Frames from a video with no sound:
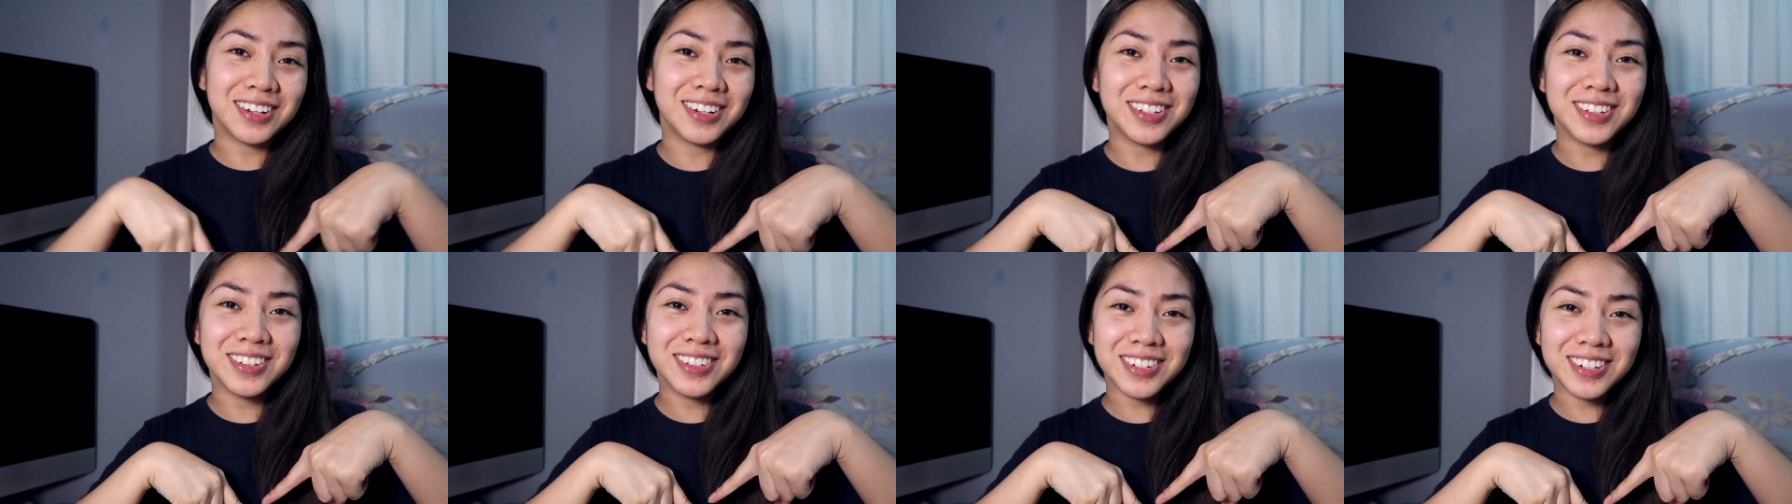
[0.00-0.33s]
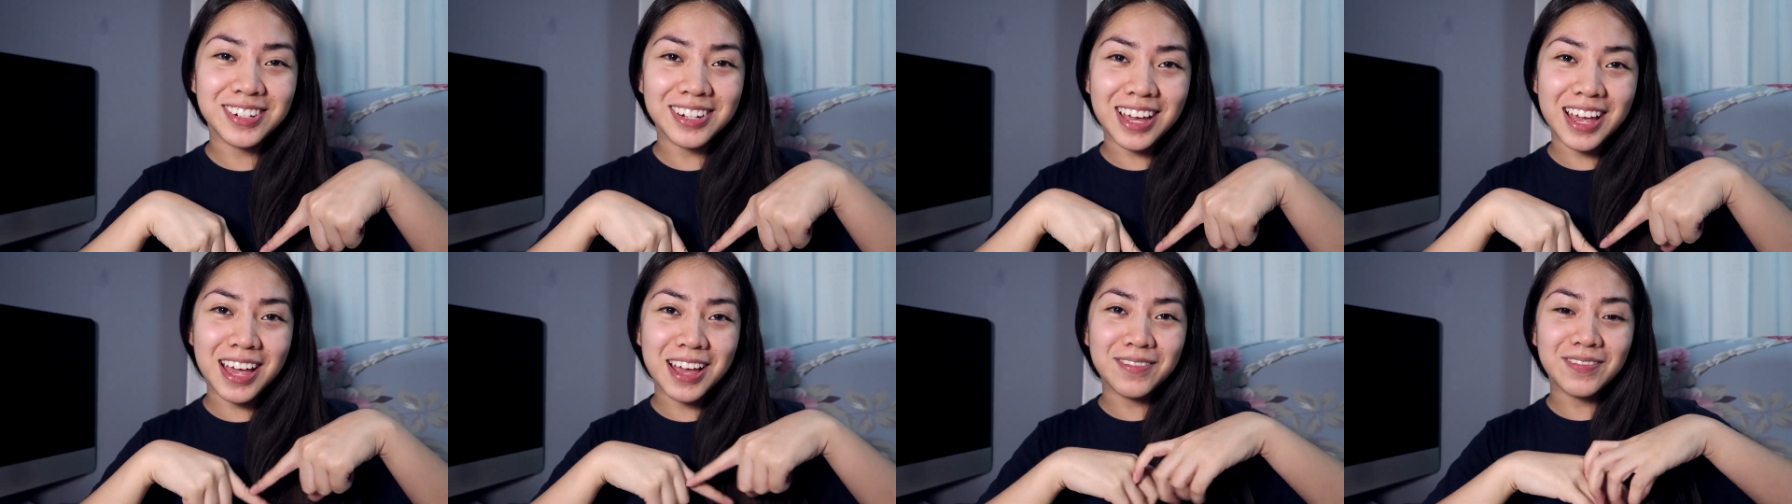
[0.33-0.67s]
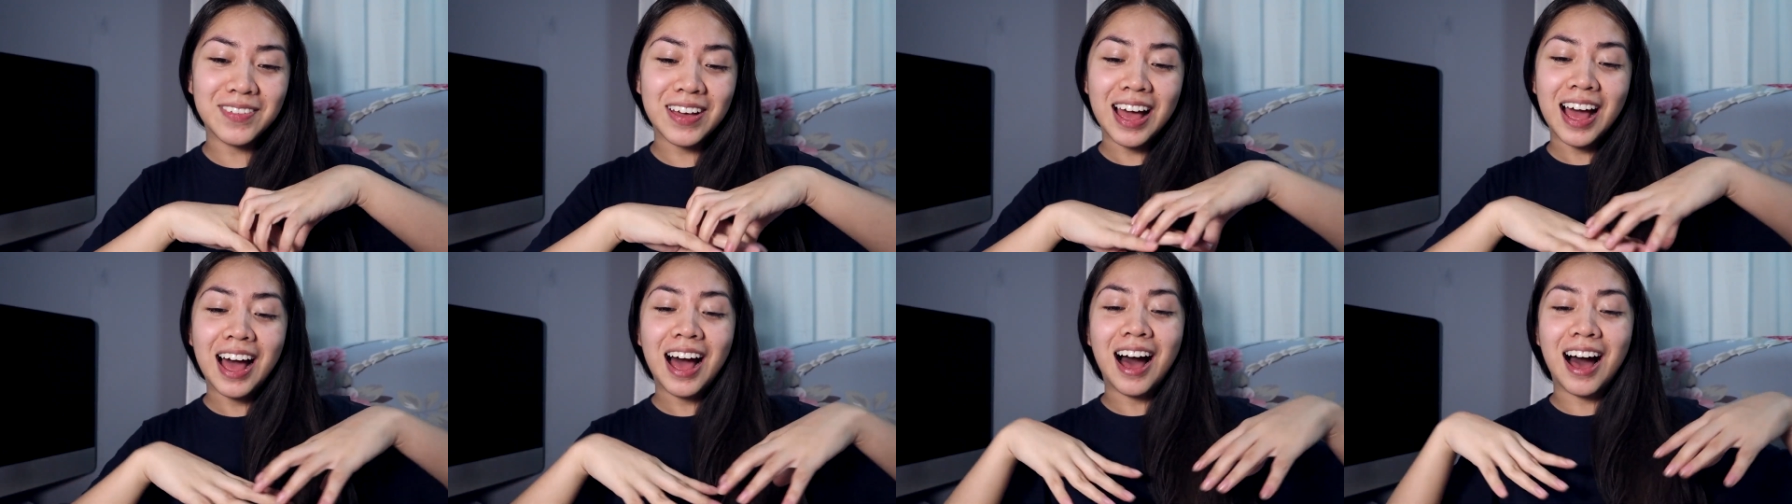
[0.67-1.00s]
your
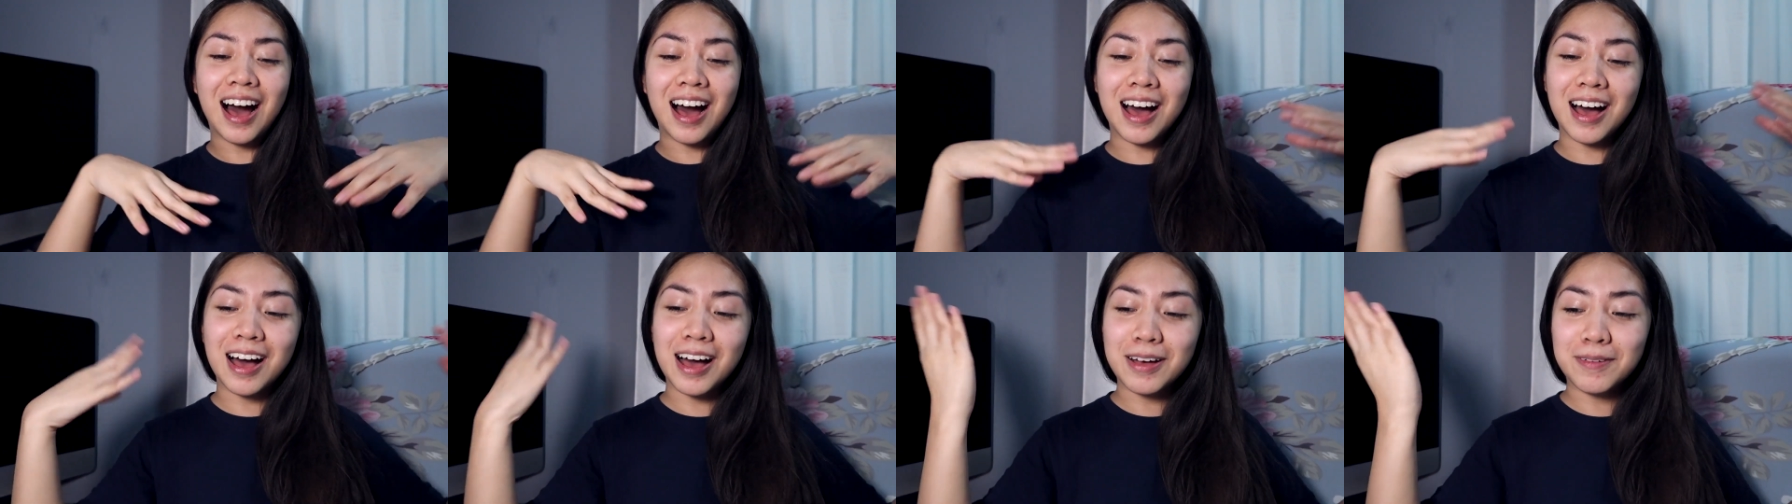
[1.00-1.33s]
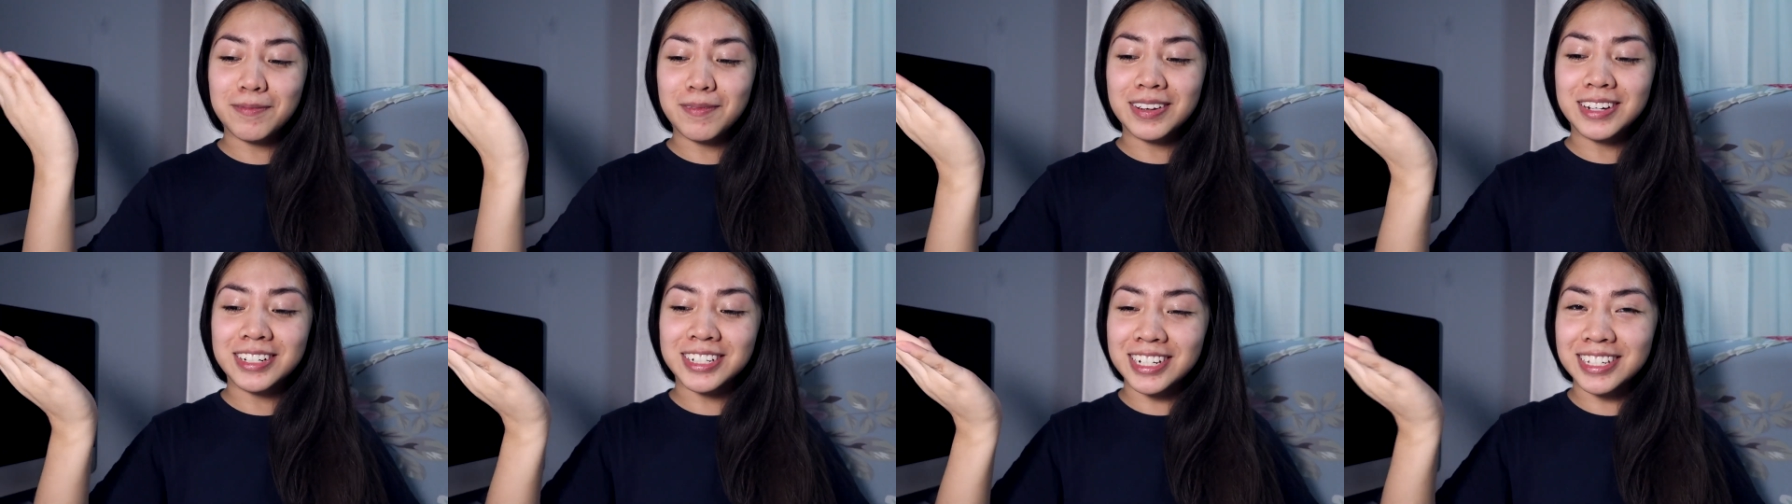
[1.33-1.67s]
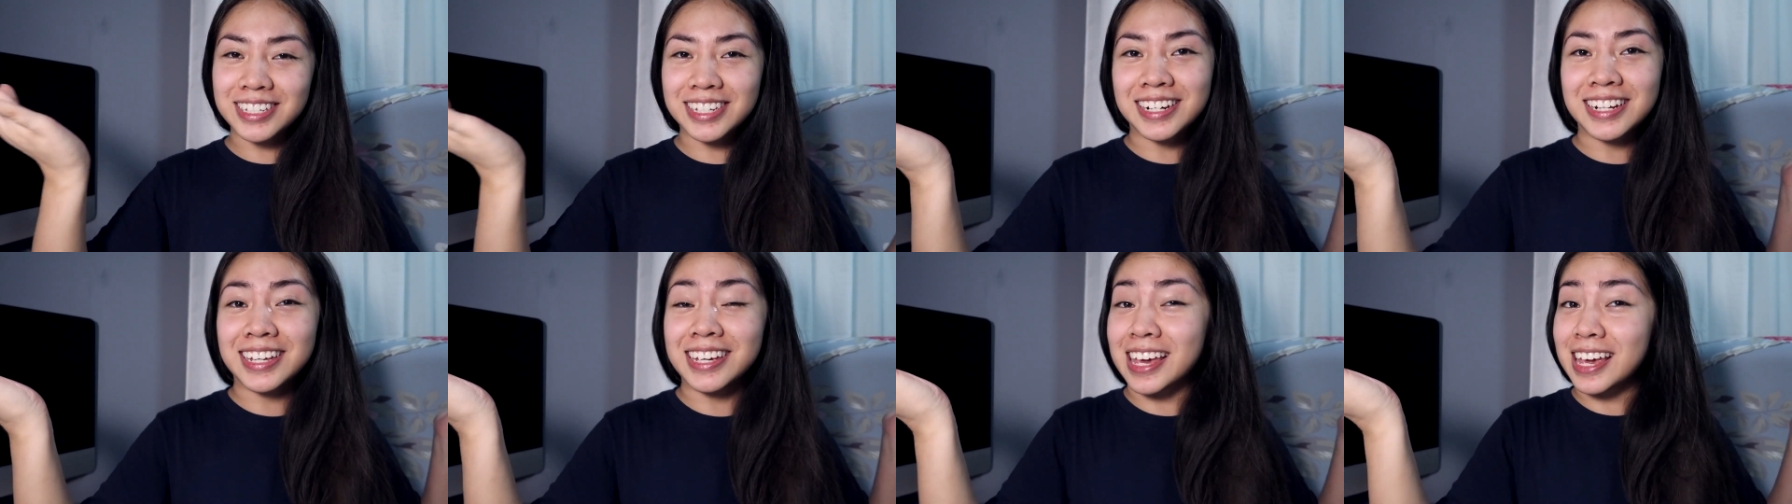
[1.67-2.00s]
username, um,
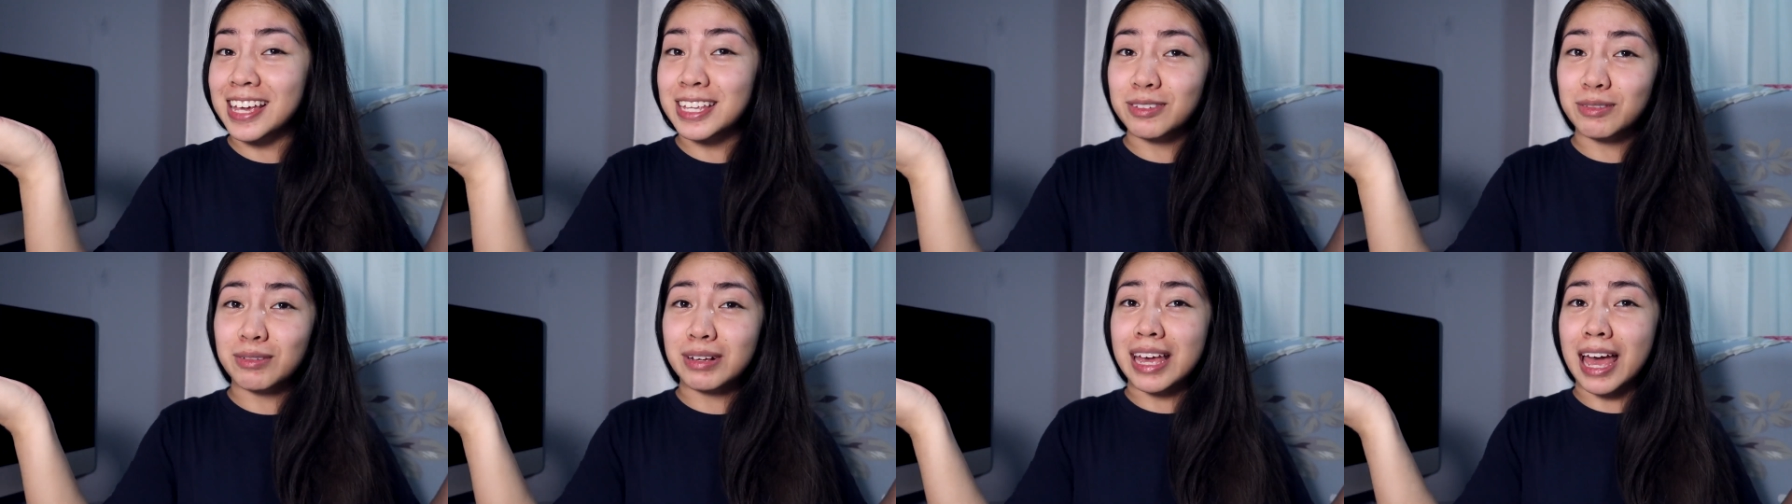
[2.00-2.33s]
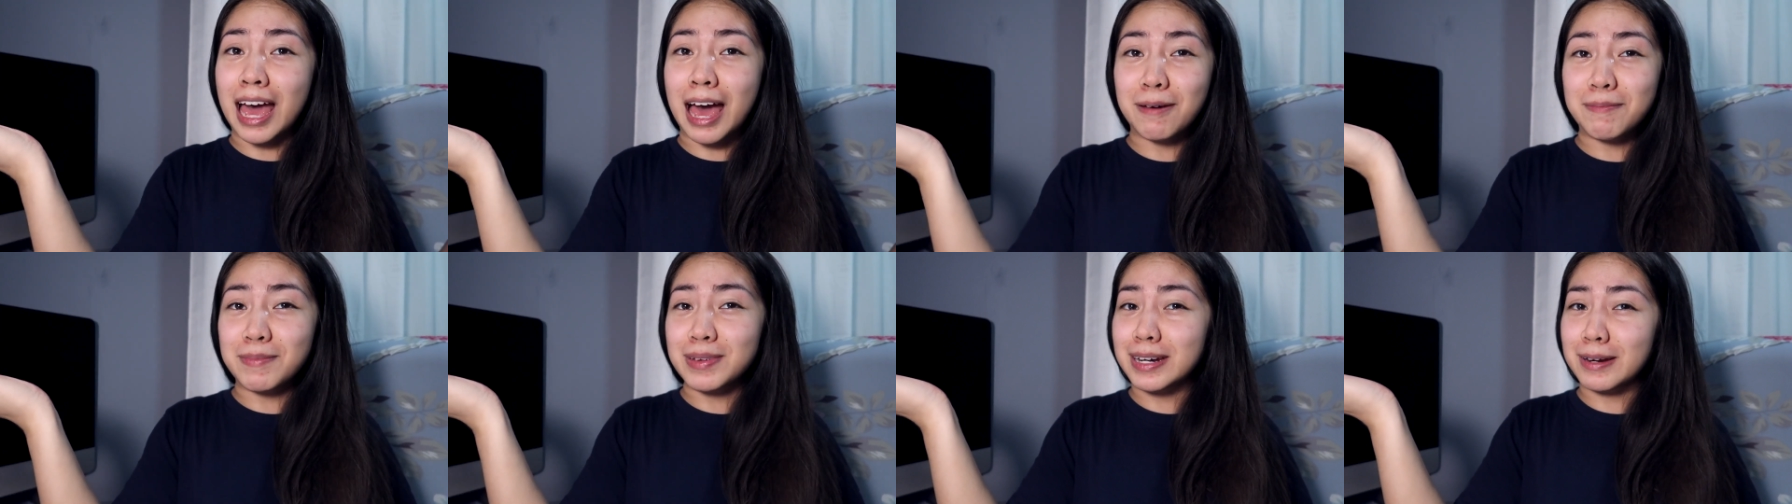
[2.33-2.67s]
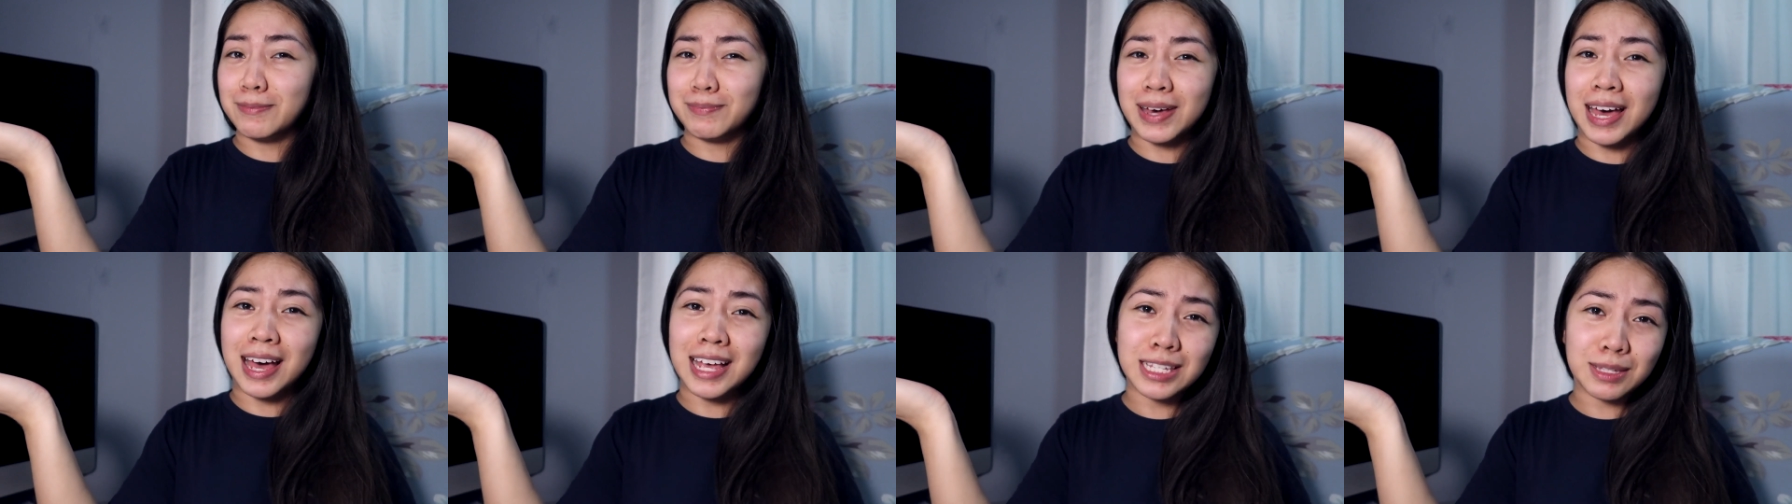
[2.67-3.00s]
just in case we happen
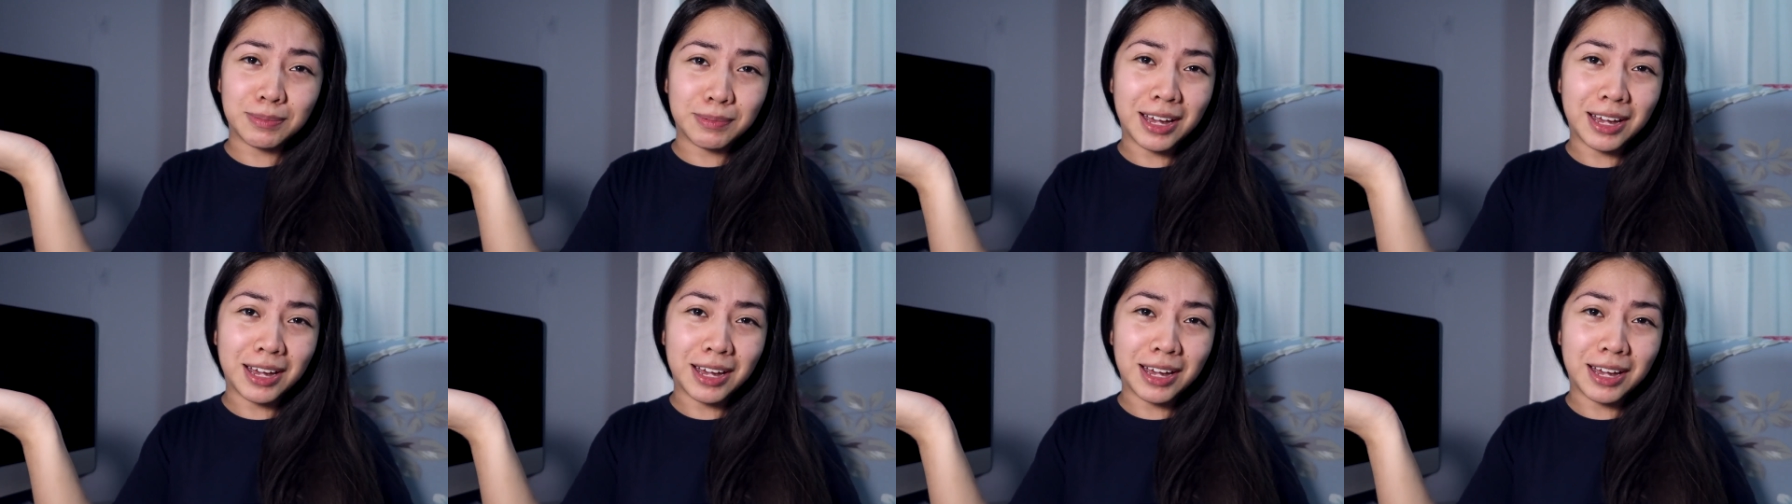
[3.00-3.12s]
to pass